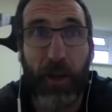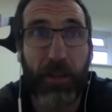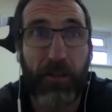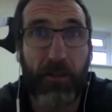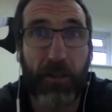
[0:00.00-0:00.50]
I
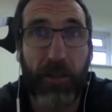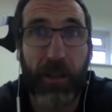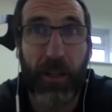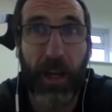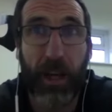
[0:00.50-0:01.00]
do as
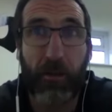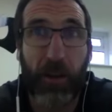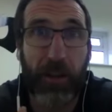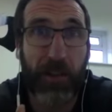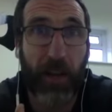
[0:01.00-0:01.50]

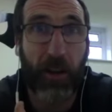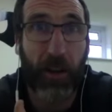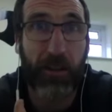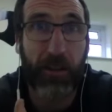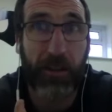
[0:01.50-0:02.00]
what a
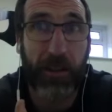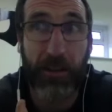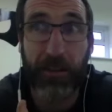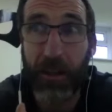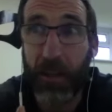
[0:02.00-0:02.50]
psychologist
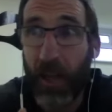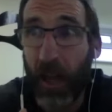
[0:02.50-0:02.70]
does.